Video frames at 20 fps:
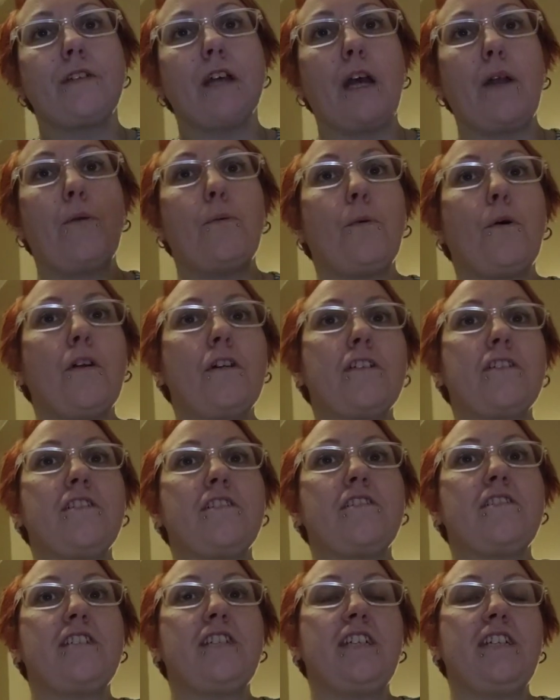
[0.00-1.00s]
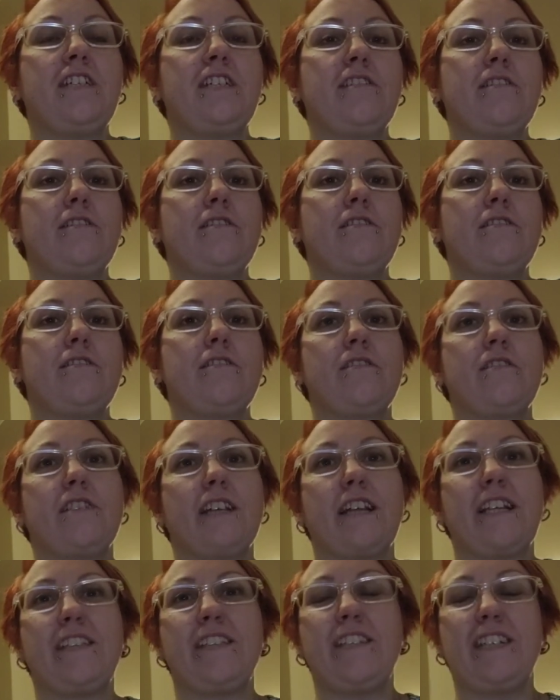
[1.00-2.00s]
one of the scenes,
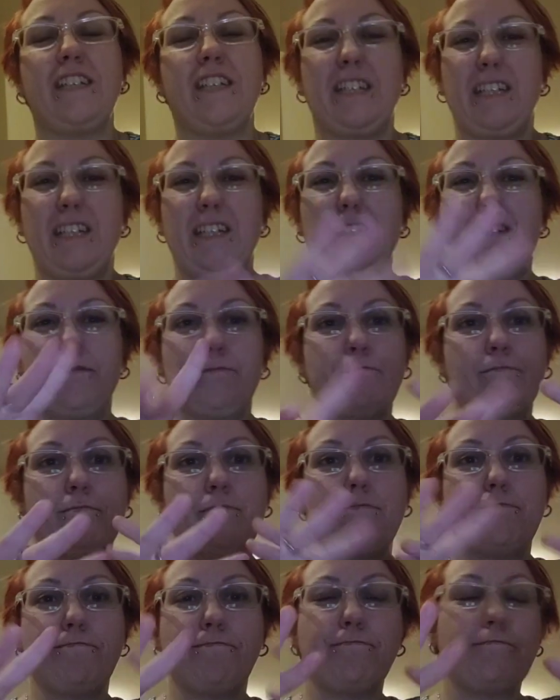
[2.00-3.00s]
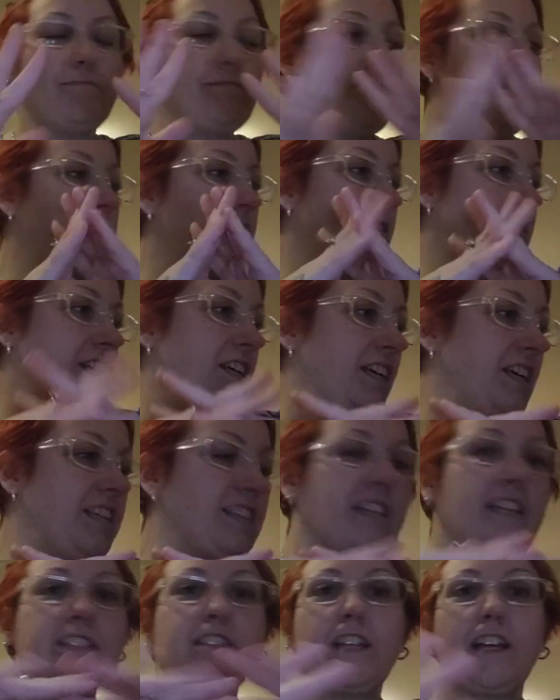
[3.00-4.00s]
like he's
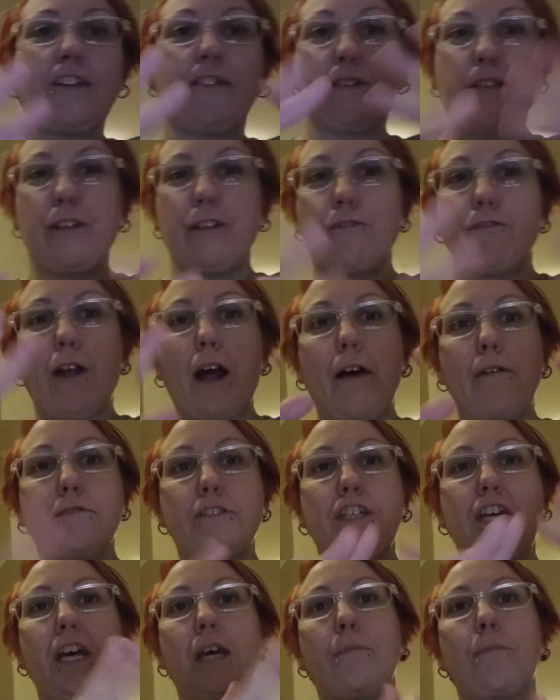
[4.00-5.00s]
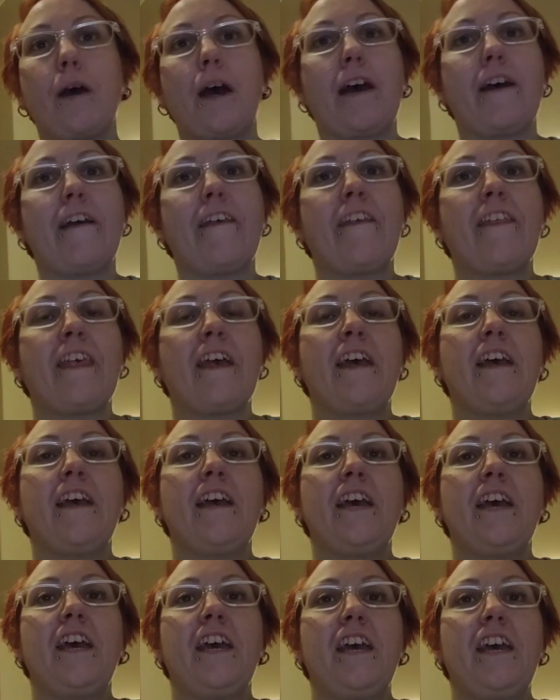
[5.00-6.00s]
like the groundskeeper.
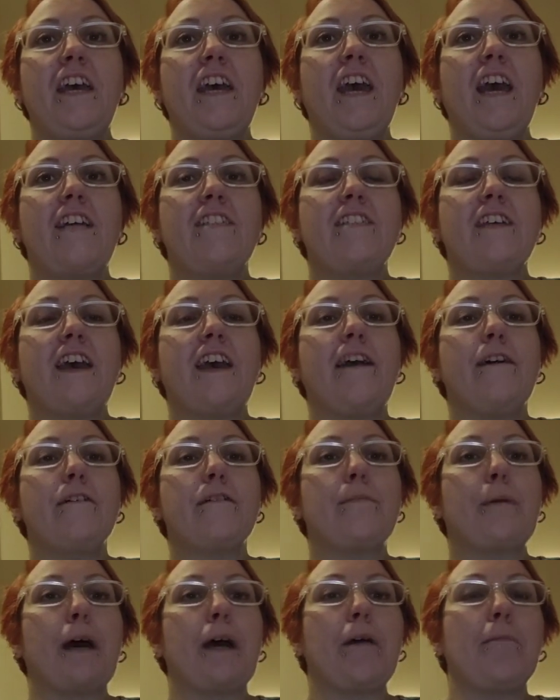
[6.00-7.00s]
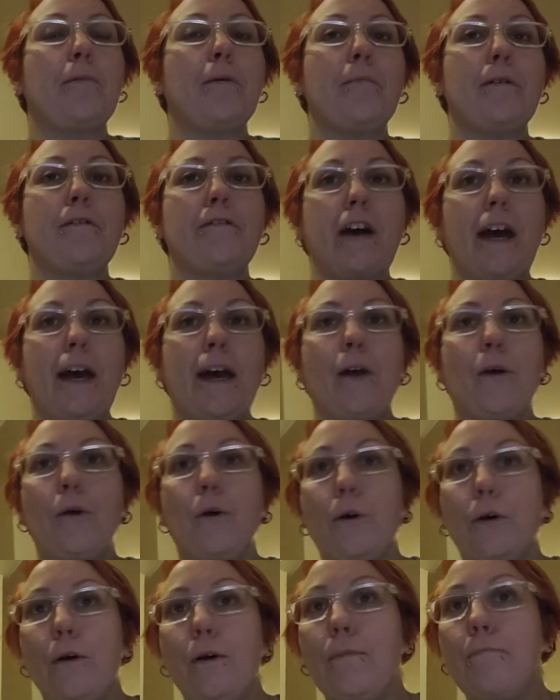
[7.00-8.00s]
He gets killed by a mummified
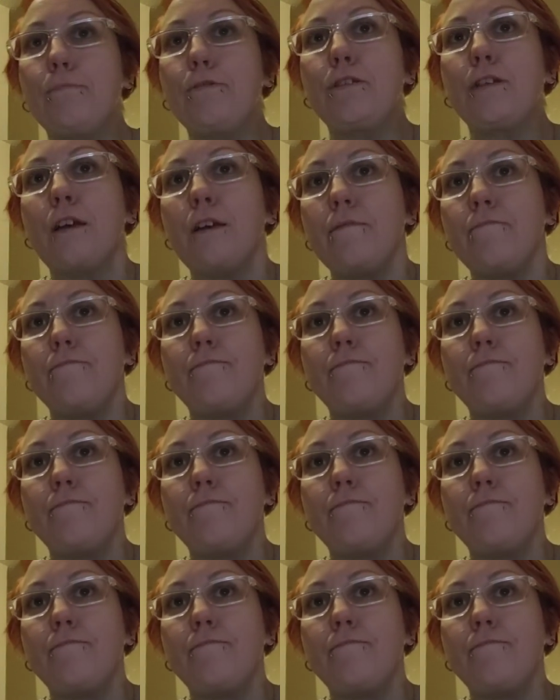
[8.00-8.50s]
corpse.